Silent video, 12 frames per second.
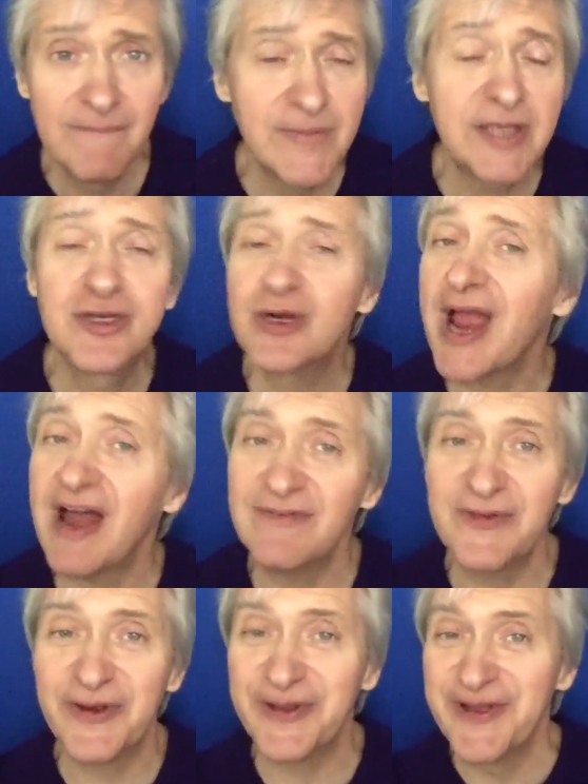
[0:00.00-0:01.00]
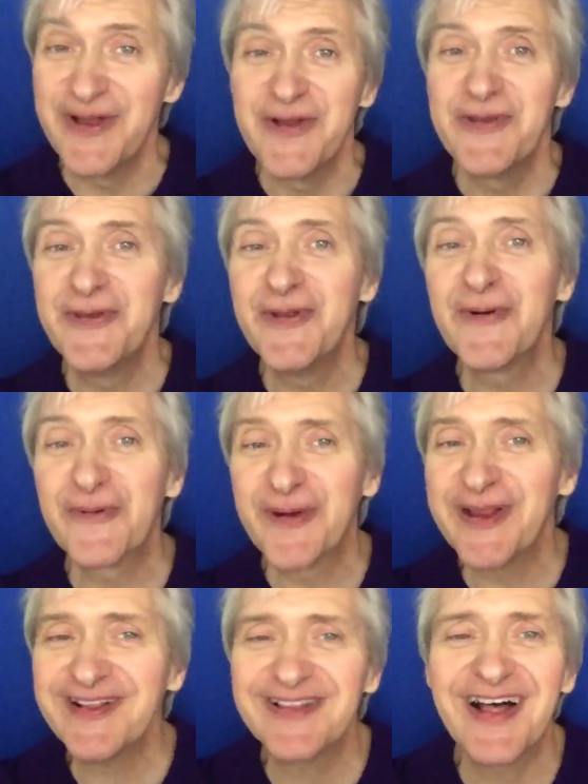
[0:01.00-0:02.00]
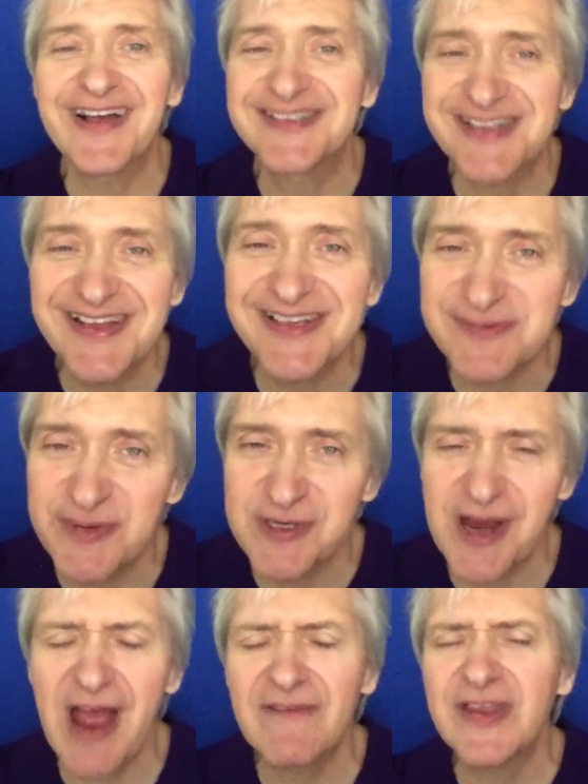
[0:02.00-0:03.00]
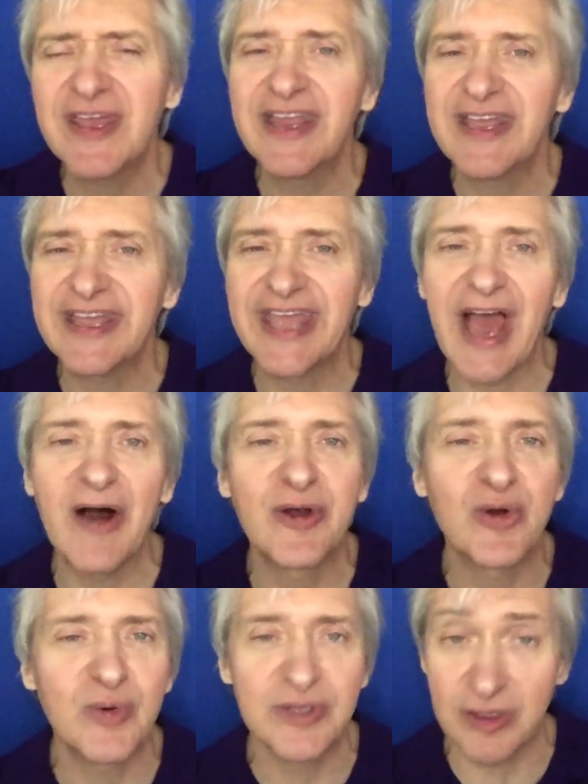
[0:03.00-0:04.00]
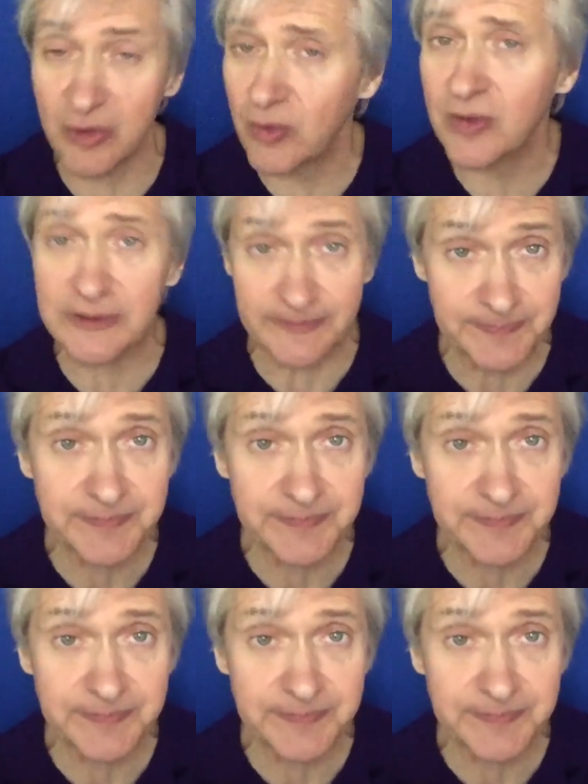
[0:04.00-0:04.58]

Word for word: that you're having, you don't realize this, but you're having an encounter with the Lord.